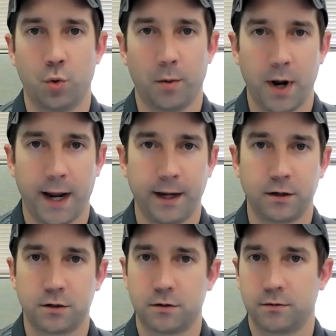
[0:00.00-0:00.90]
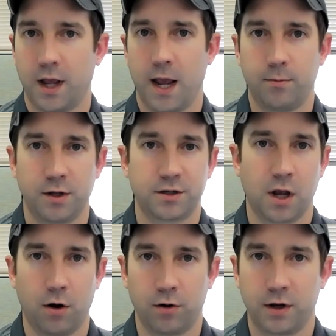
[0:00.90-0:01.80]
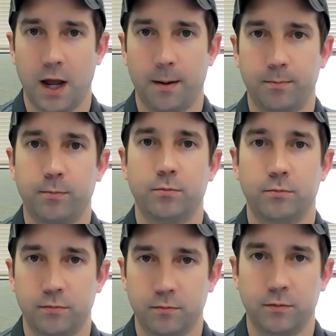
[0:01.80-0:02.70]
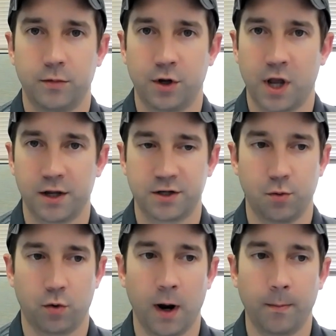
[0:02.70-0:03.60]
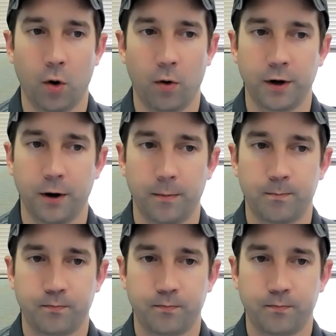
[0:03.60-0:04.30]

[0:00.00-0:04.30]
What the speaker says: paint, cabinets, countertop. You kind of see where I'm going here.